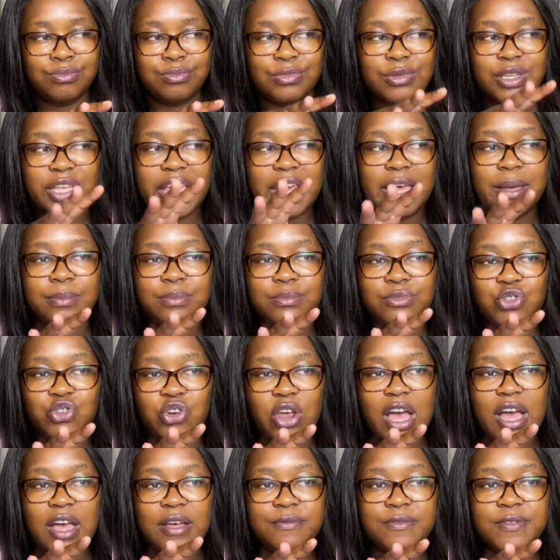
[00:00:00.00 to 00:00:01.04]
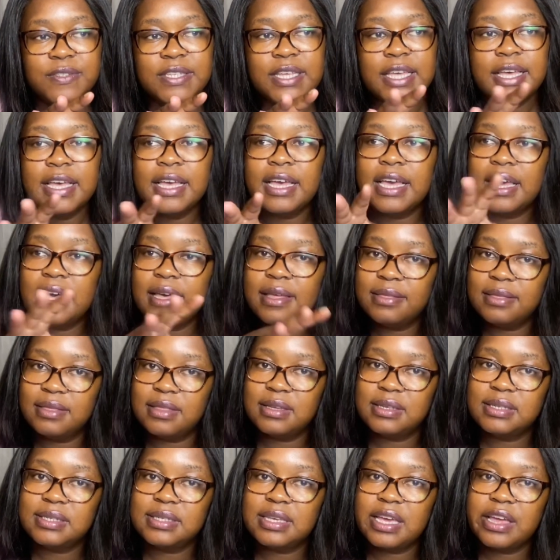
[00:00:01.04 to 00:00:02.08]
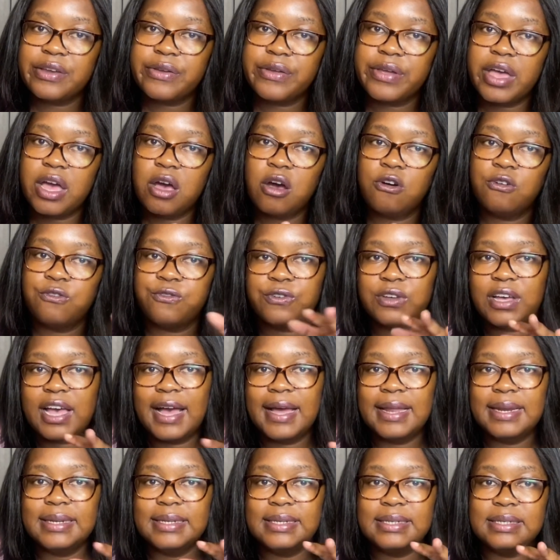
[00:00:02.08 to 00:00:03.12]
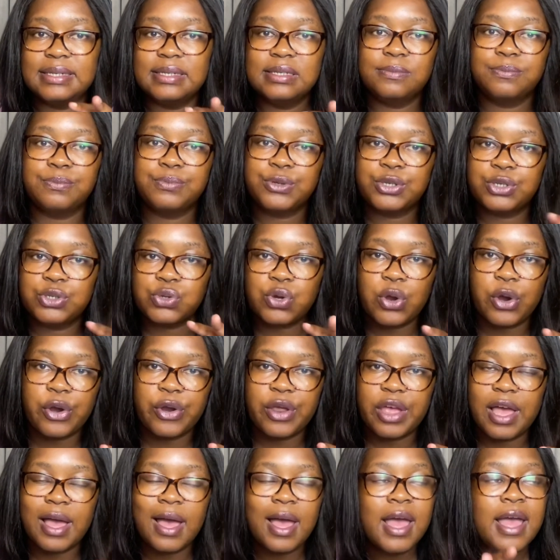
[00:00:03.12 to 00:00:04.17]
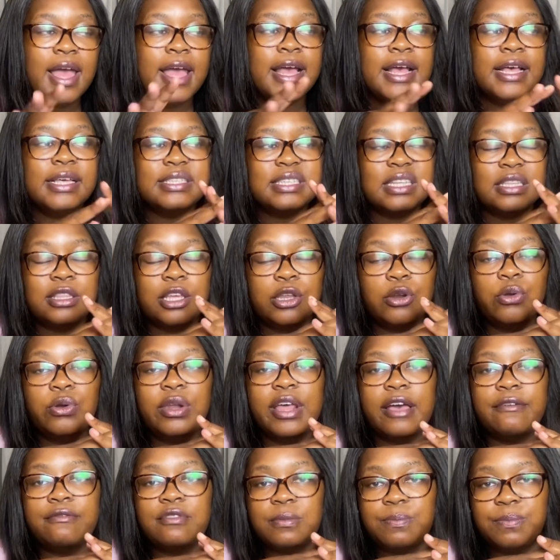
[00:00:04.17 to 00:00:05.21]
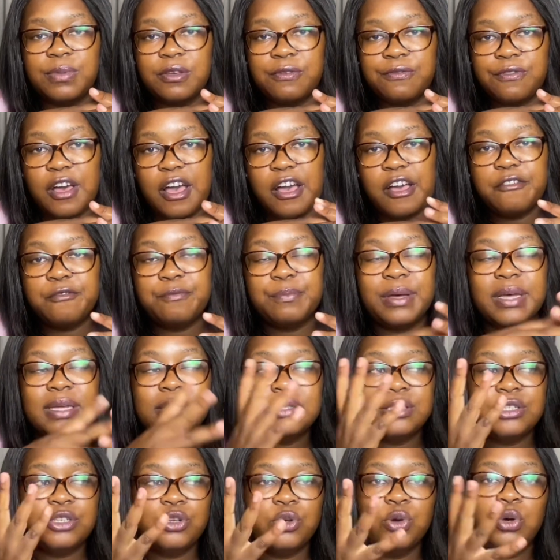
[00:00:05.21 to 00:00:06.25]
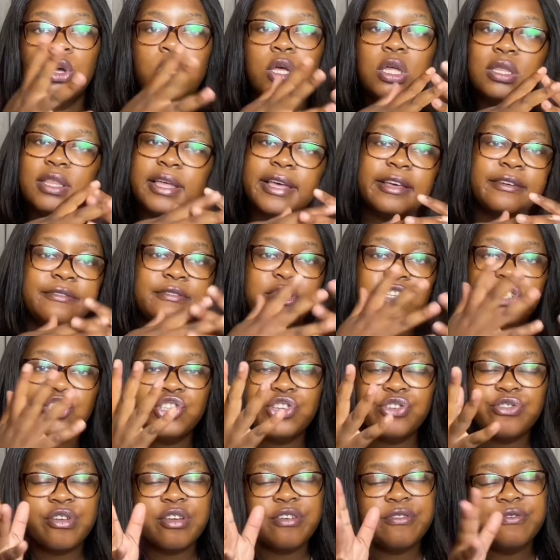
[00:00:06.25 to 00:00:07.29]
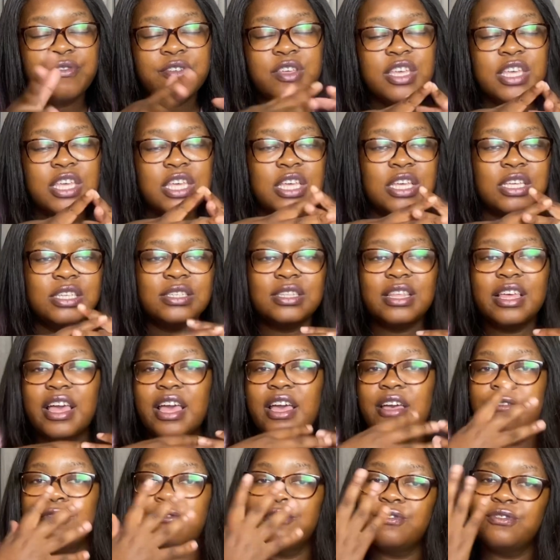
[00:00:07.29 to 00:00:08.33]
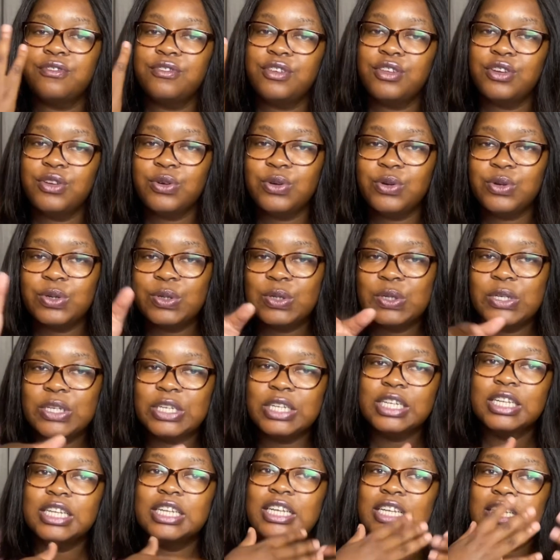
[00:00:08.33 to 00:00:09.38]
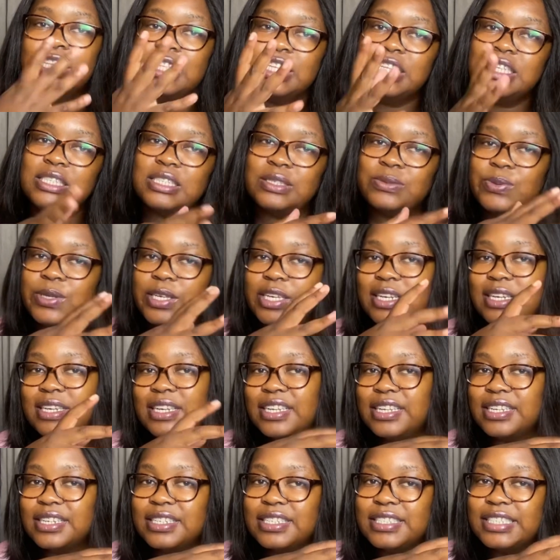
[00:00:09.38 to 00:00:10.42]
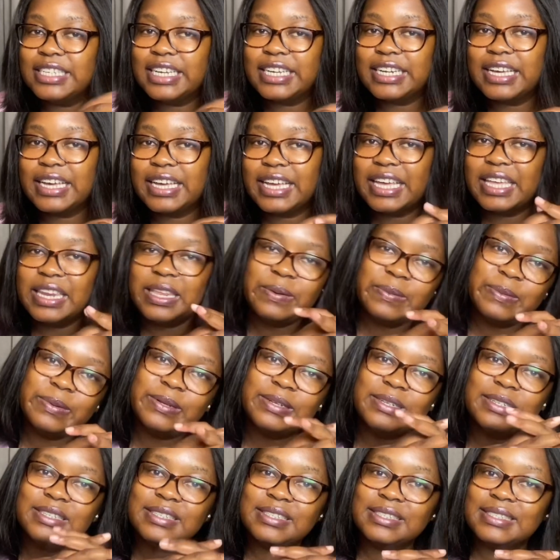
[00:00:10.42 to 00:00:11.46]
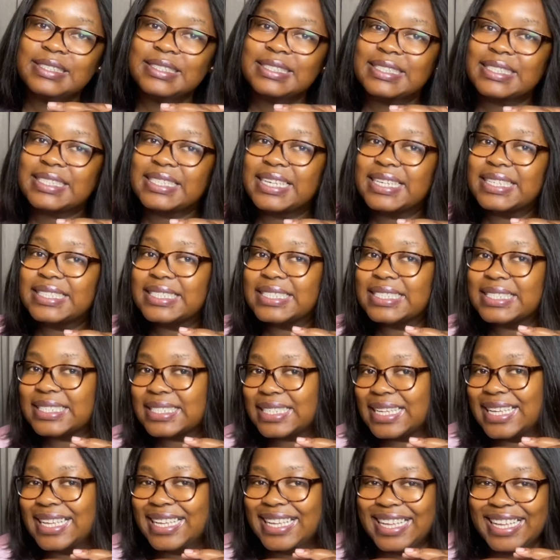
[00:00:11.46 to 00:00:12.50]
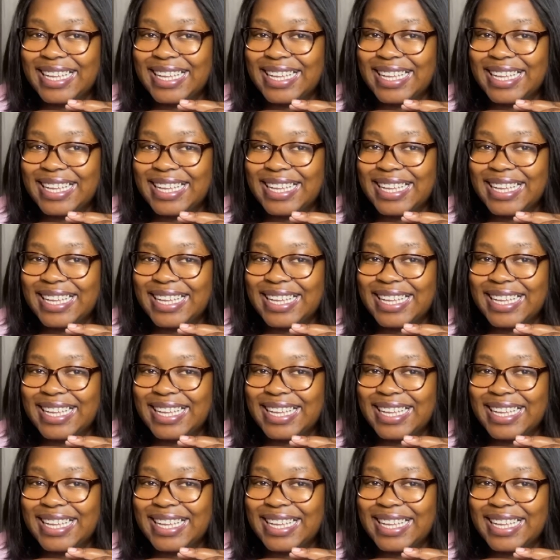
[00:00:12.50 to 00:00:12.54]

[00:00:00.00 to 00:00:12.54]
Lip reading: game drives in this area of Cullinan, Pretoria, is that they don't have the big five, but you know, they have the giraffes, they have, you know, these weird little nyana animals, and